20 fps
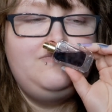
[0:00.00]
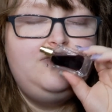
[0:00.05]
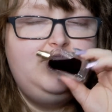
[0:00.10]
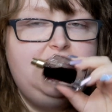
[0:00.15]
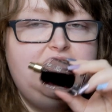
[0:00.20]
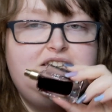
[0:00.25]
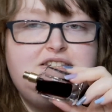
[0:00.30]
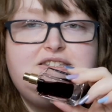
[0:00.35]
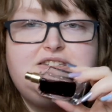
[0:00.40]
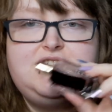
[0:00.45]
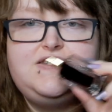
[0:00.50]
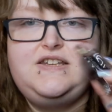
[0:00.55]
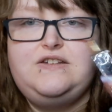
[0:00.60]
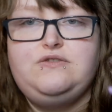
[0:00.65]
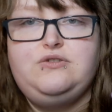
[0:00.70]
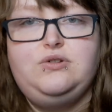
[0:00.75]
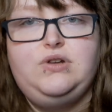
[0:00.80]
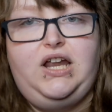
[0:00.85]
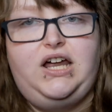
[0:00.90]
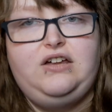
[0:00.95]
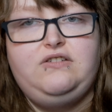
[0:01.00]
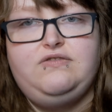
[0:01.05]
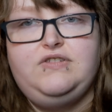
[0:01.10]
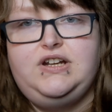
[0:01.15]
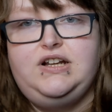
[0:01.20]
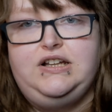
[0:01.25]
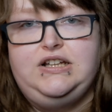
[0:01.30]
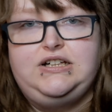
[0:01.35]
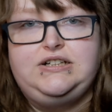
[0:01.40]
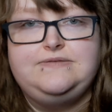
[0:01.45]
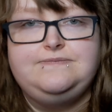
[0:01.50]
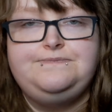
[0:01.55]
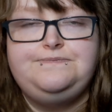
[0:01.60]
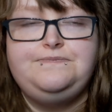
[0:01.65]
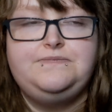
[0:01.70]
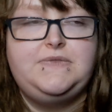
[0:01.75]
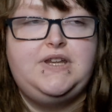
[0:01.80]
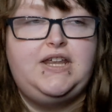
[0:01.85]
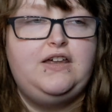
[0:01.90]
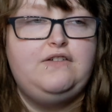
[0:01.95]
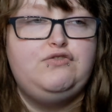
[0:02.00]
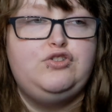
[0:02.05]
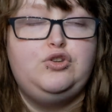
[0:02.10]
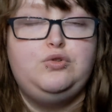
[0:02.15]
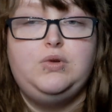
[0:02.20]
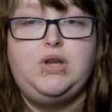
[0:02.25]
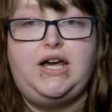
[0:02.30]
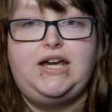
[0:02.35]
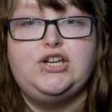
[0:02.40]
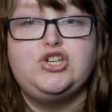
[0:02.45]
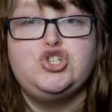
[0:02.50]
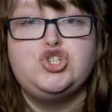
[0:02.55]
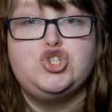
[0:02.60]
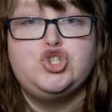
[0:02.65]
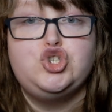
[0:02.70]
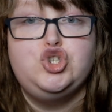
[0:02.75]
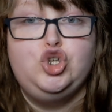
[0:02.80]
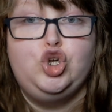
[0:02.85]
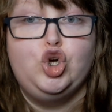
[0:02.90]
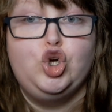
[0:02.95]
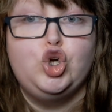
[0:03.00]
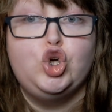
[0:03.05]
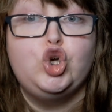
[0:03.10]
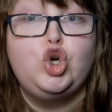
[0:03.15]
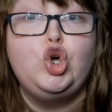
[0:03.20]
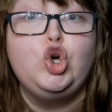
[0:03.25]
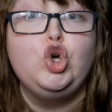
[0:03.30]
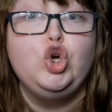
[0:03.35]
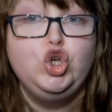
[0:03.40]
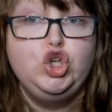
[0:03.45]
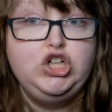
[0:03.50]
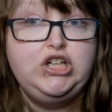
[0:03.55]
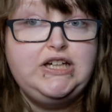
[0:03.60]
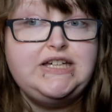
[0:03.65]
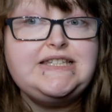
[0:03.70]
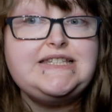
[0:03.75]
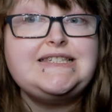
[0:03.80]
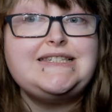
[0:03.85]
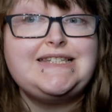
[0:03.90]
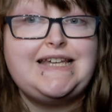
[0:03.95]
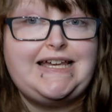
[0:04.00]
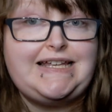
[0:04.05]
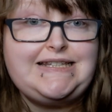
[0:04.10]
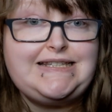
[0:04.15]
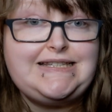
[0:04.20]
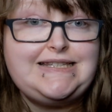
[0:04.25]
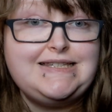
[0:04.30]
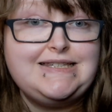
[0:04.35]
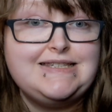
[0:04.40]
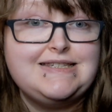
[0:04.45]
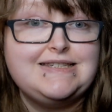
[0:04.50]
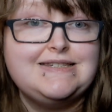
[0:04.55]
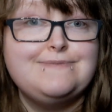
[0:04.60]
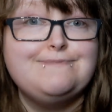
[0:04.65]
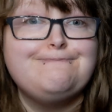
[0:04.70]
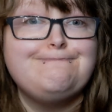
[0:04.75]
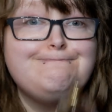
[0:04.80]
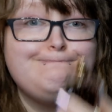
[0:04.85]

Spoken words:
This, if you like vanilla, if you like sugary scents,